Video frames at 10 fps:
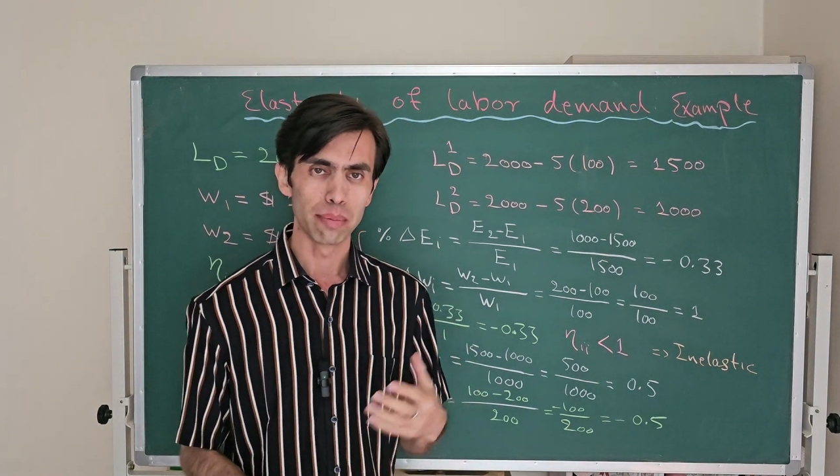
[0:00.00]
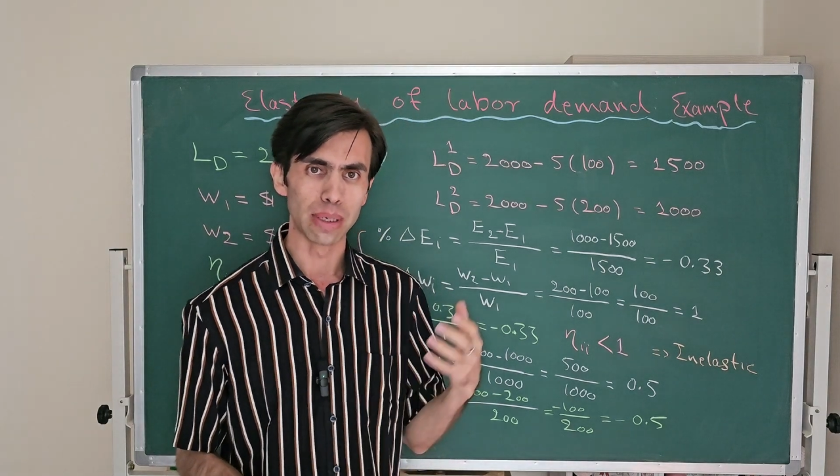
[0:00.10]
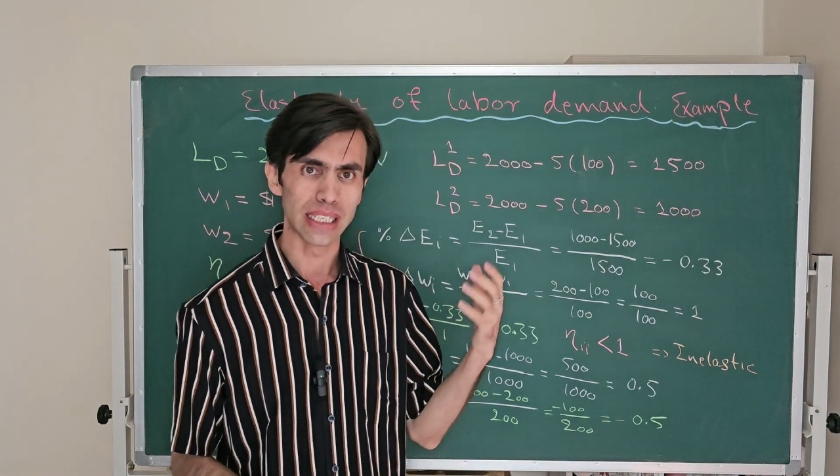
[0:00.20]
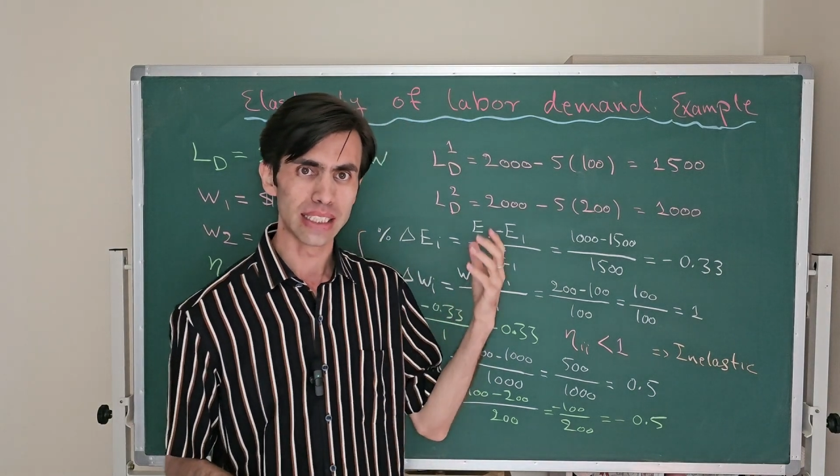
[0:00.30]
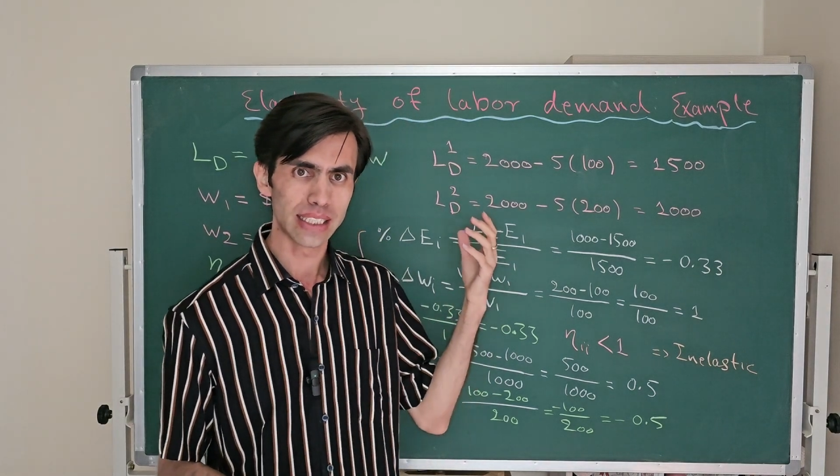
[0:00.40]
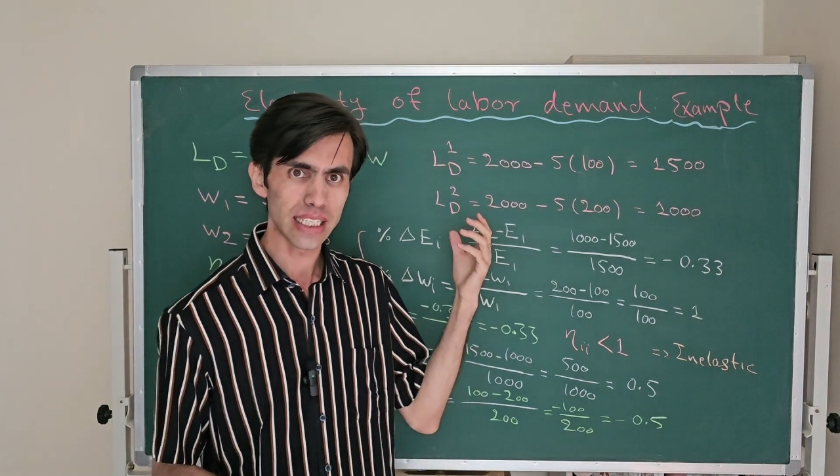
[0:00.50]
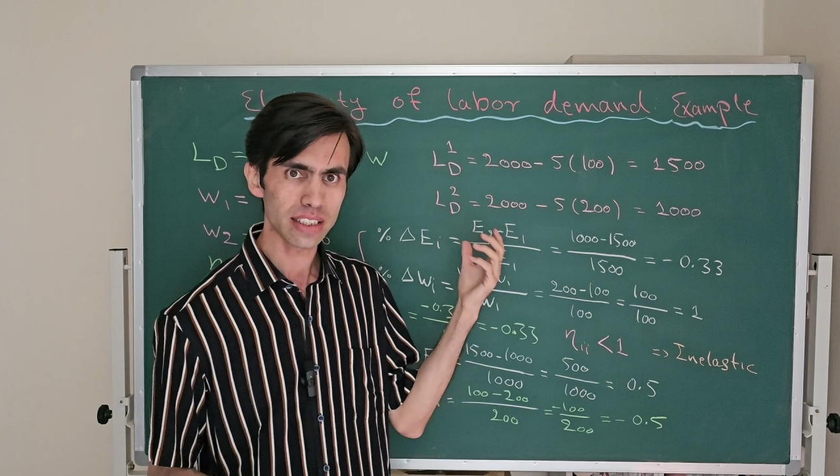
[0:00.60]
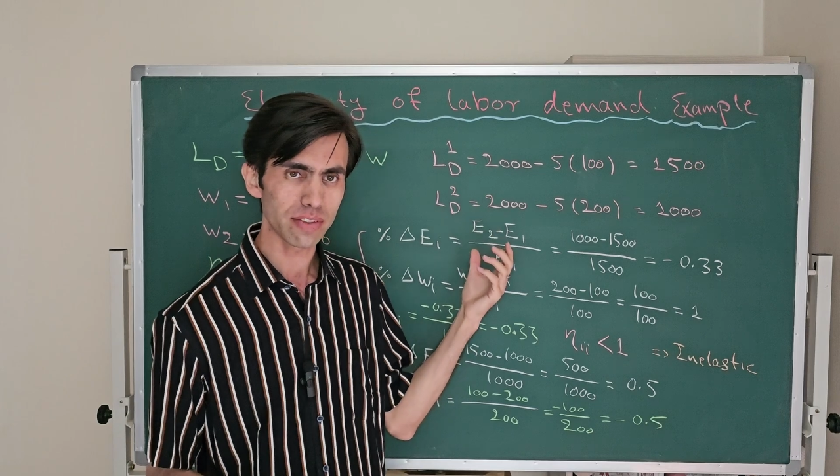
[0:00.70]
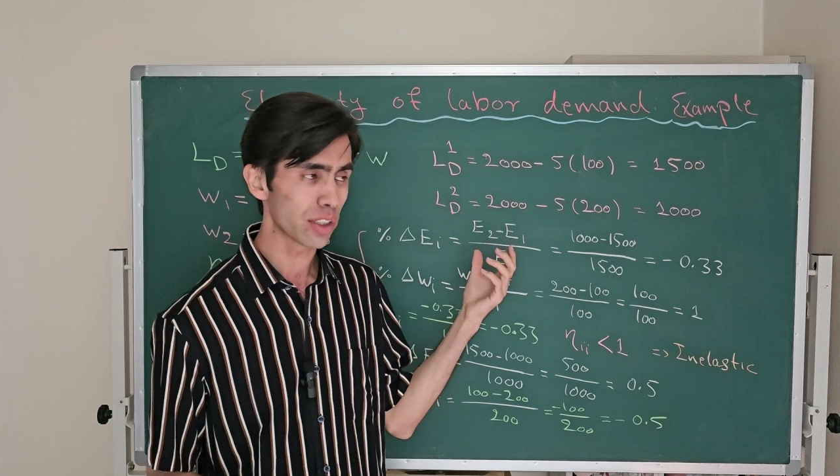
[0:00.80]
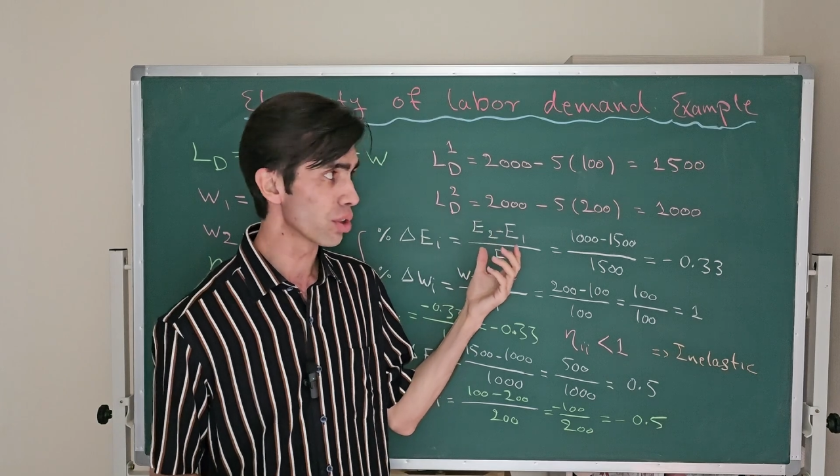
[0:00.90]
But in
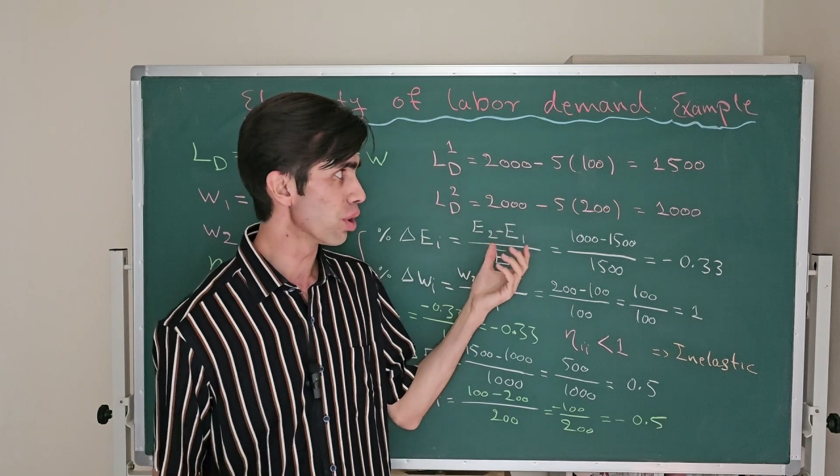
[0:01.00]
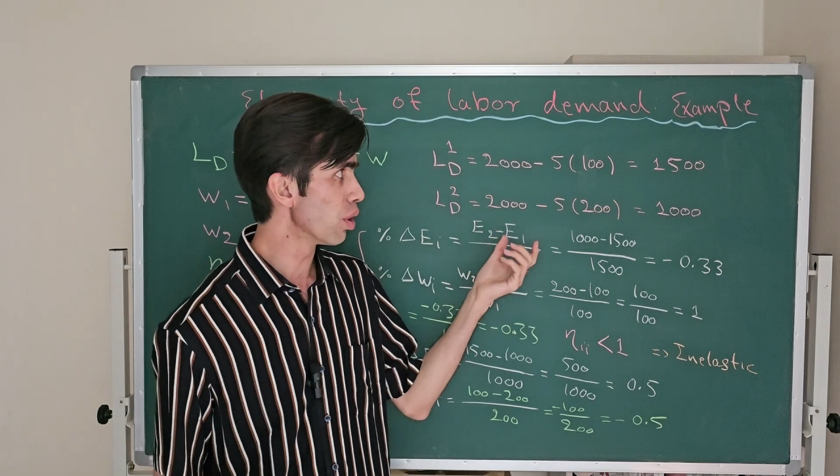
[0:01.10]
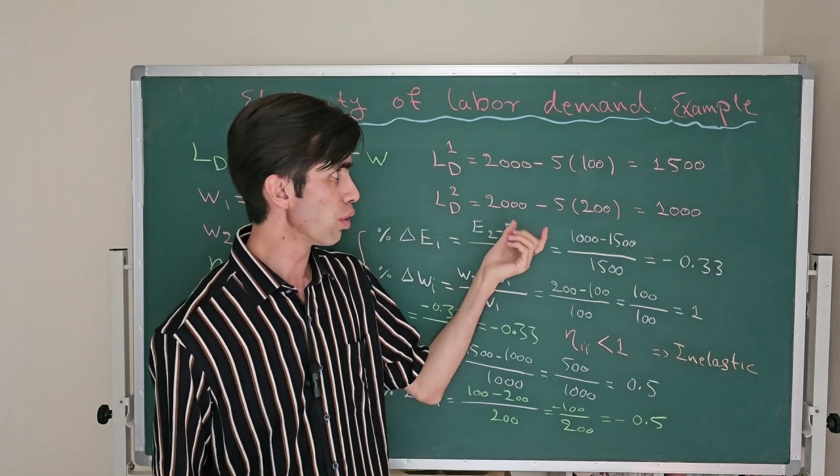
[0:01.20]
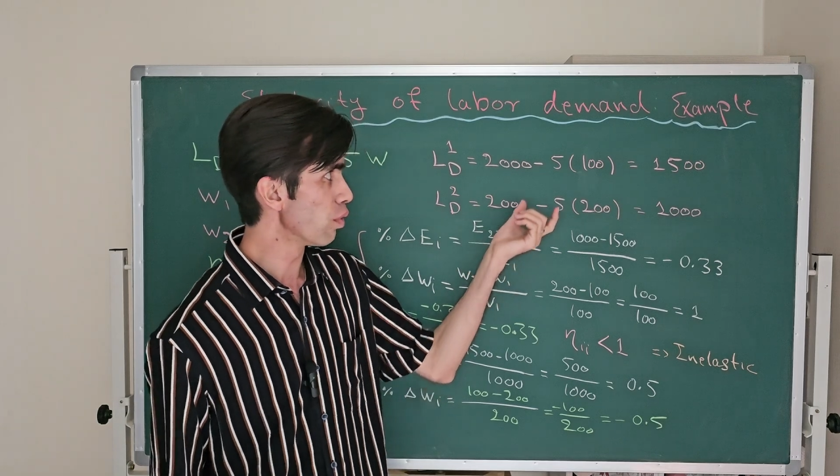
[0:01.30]
this video,